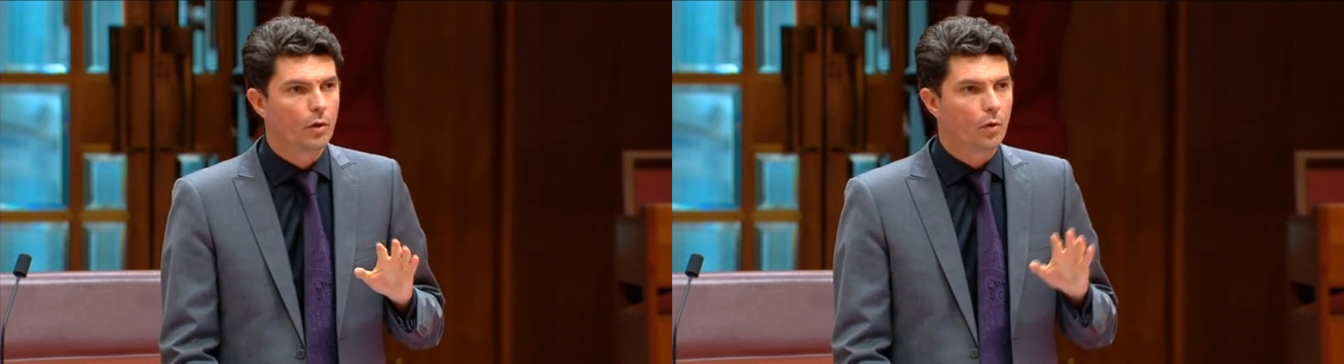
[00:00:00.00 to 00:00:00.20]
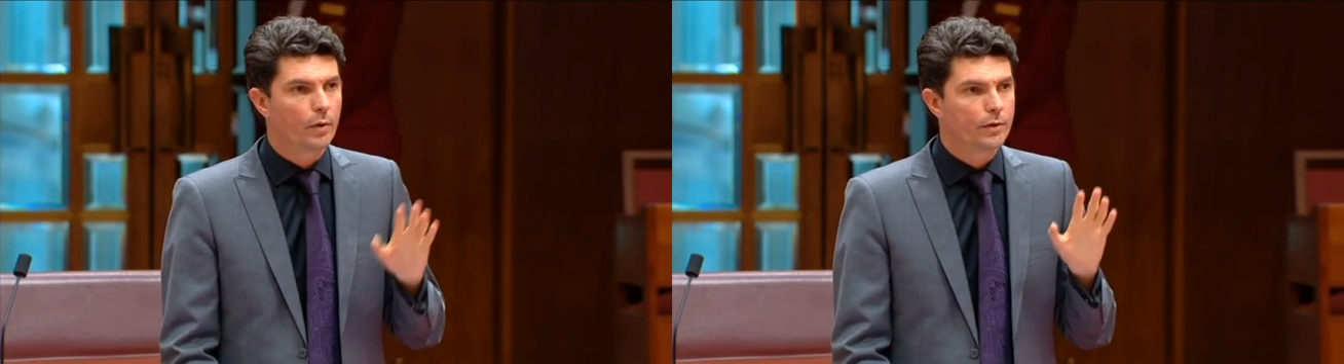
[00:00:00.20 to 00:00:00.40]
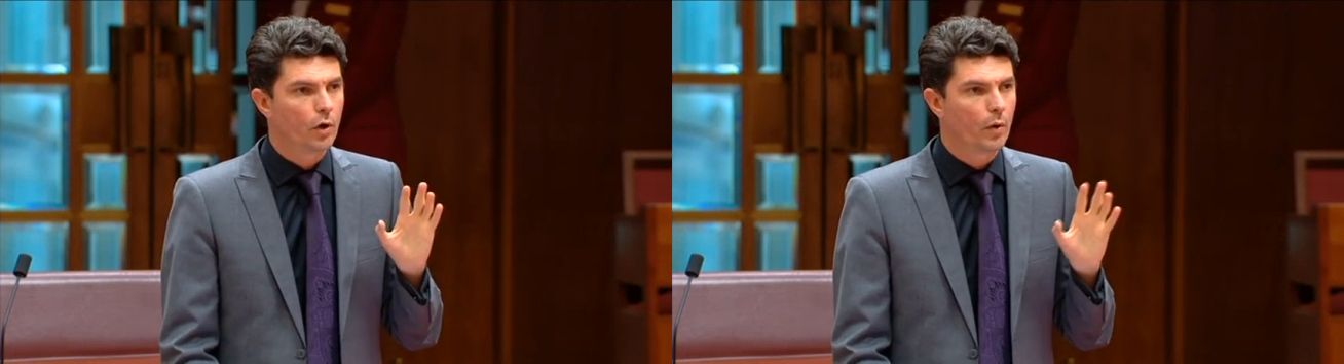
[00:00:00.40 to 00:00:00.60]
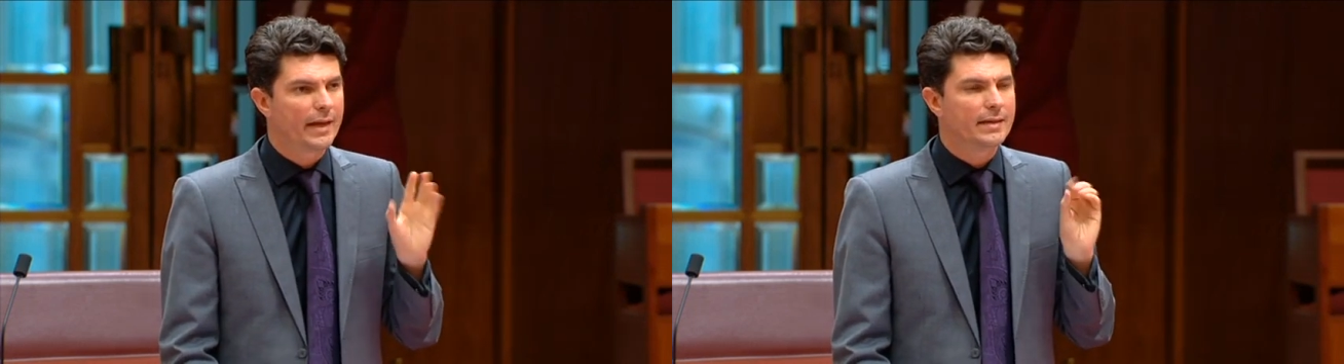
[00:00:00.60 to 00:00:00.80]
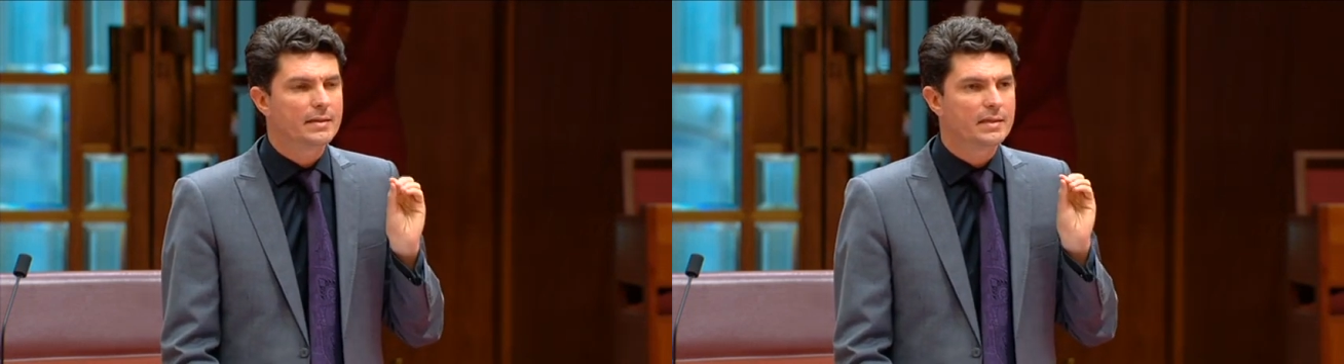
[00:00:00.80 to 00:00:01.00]
with your
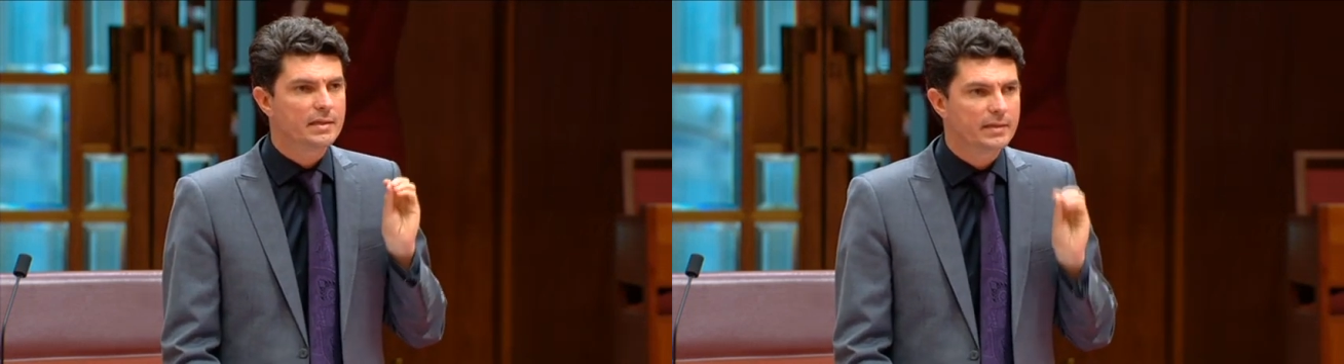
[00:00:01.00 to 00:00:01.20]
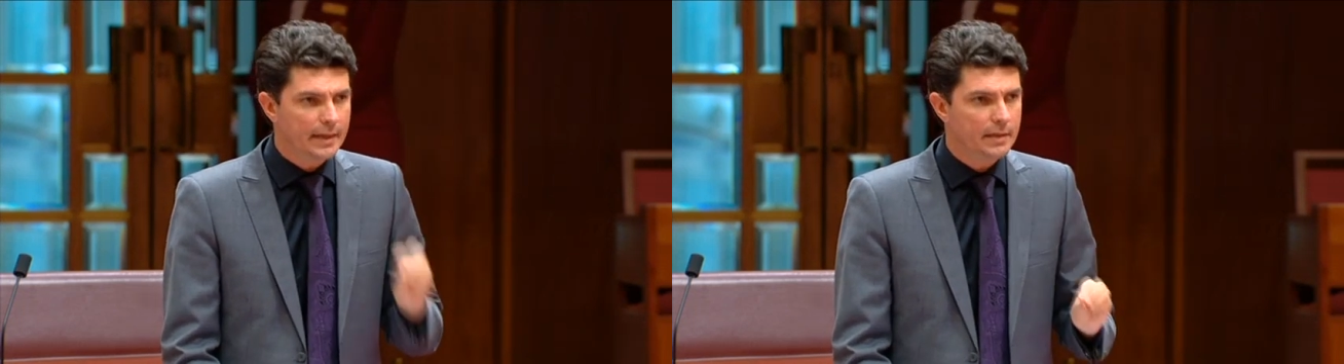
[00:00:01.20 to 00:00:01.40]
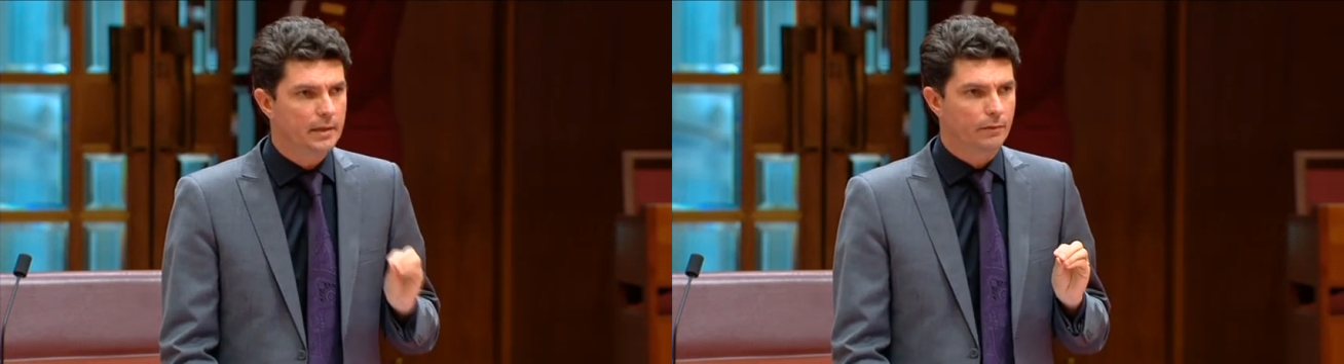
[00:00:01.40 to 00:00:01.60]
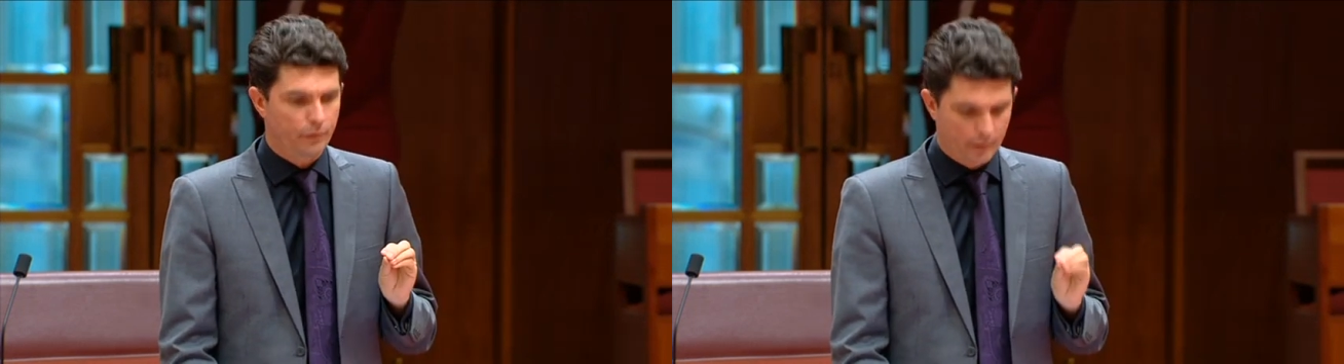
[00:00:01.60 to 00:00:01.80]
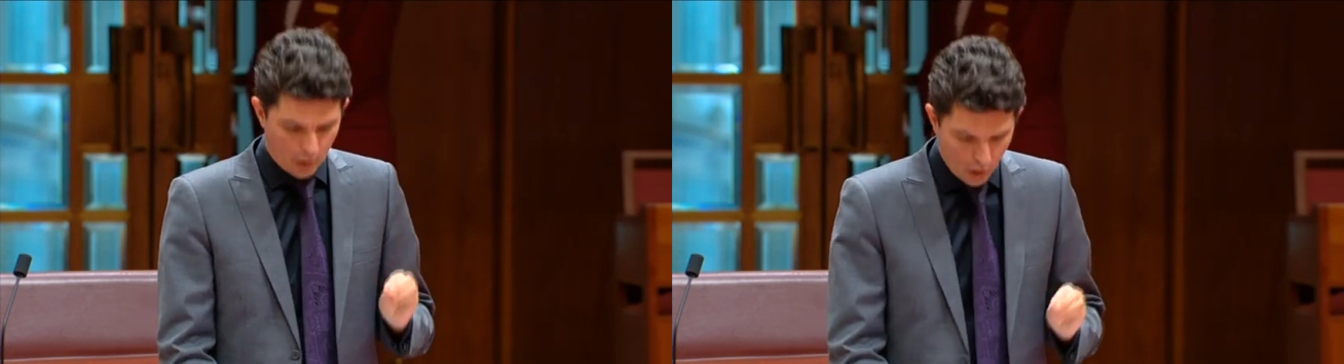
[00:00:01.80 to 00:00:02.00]

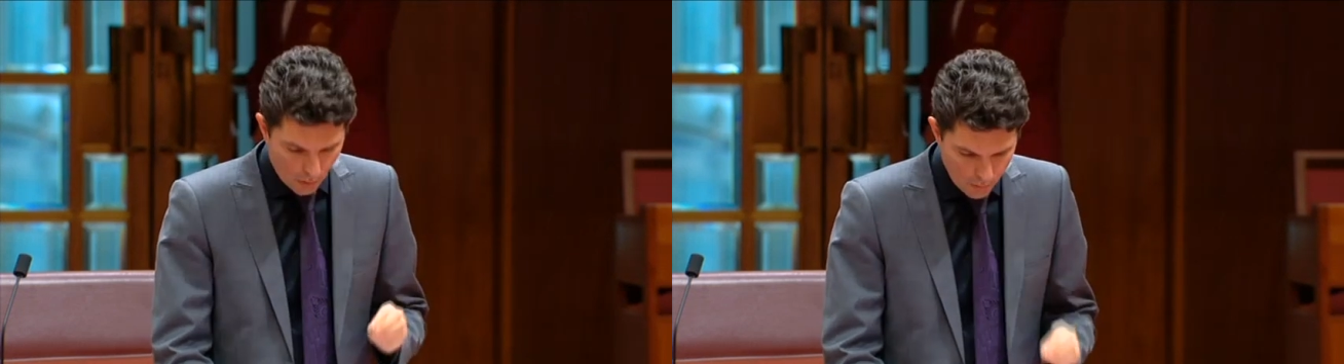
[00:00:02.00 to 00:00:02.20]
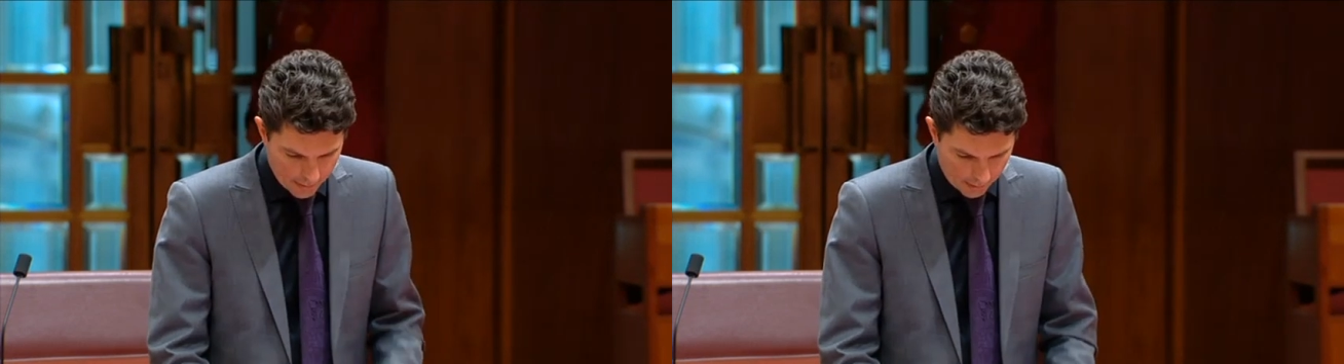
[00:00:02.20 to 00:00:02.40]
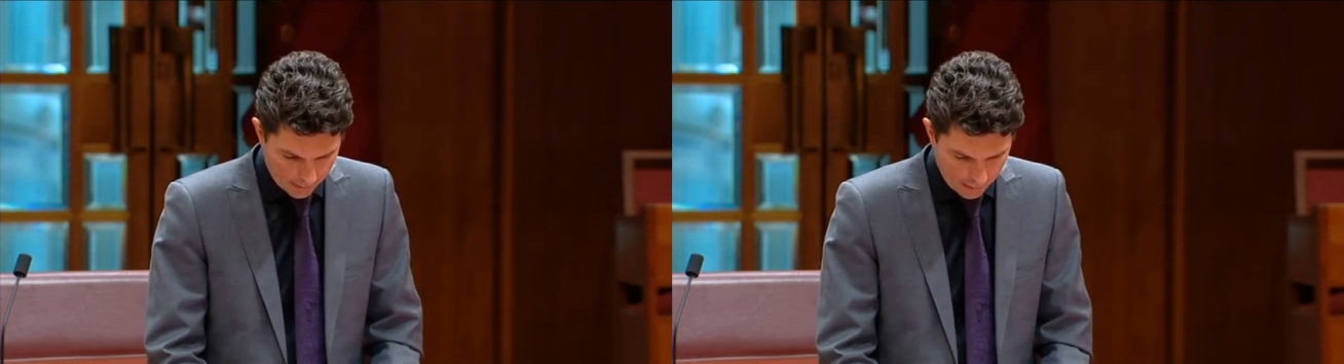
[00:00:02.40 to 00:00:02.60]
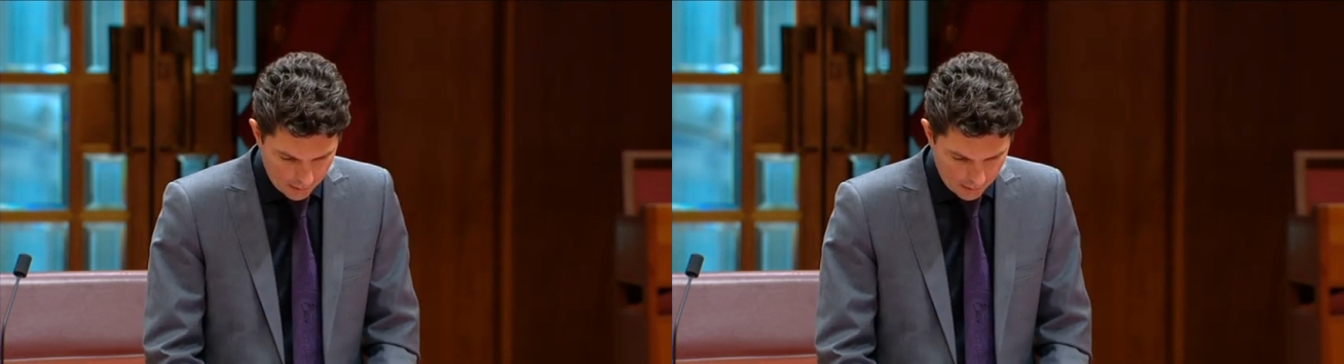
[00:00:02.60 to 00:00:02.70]
instinctive loathing